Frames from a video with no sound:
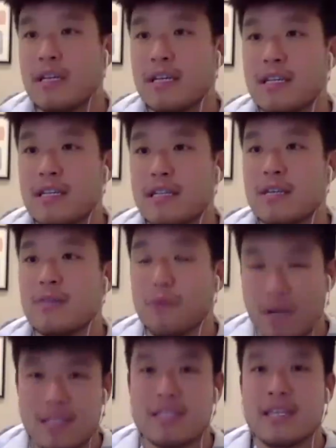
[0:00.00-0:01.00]
is
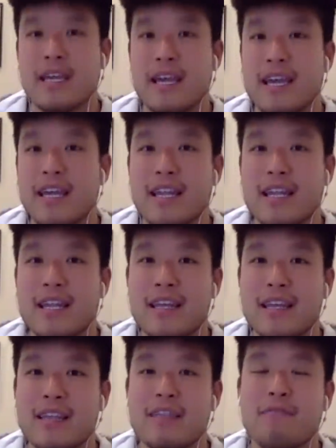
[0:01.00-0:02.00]
once again
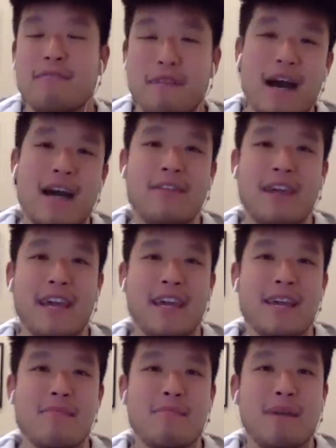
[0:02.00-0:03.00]
the 5
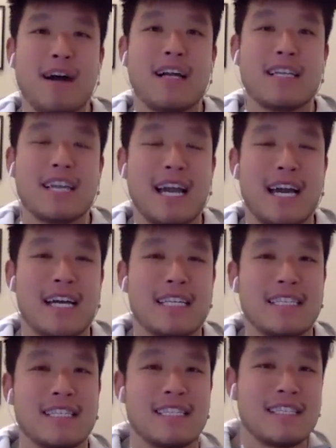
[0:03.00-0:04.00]
a.m.
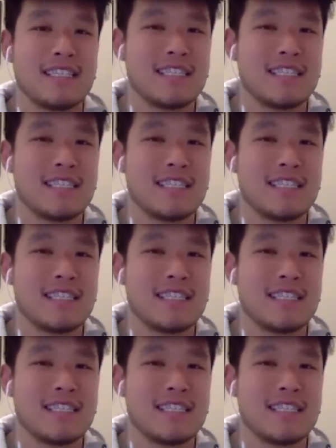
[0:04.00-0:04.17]
podcasts.